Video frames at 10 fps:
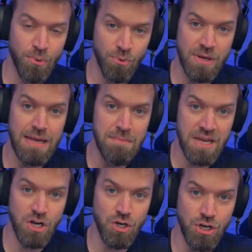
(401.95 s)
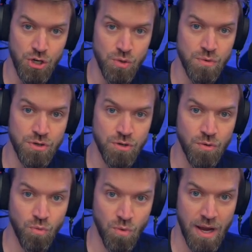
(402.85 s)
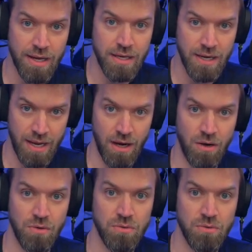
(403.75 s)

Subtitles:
premier nuke right now.